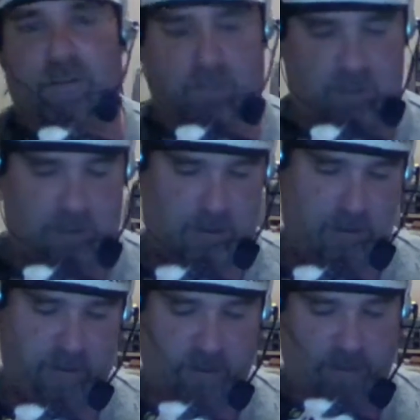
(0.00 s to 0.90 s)
Hello,
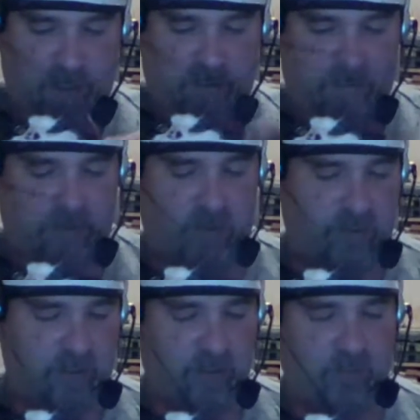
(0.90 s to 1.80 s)
folks. Let's see,
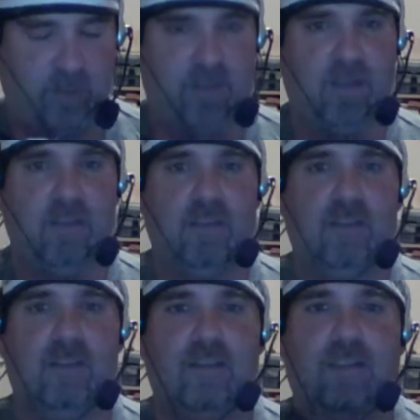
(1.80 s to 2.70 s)
make sure I'm not choking
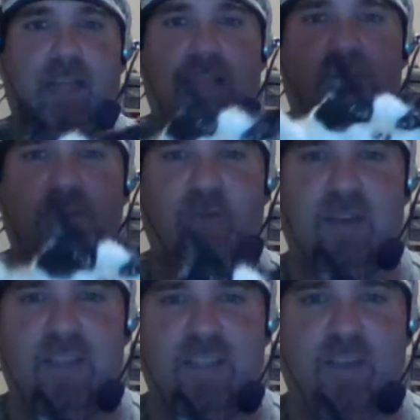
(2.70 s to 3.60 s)
you.
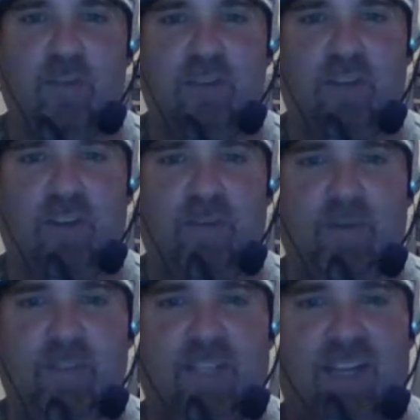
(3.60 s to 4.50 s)
I'm the one,
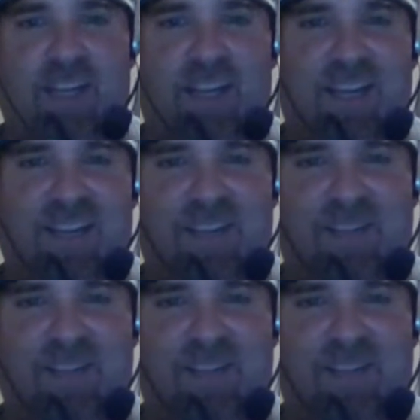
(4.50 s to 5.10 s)
the only hobo